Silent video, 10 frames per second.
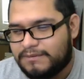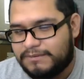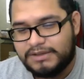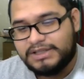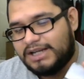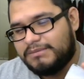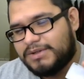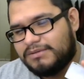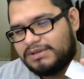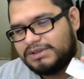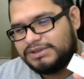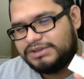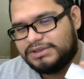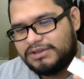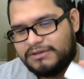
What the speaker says: For the Dymo, it should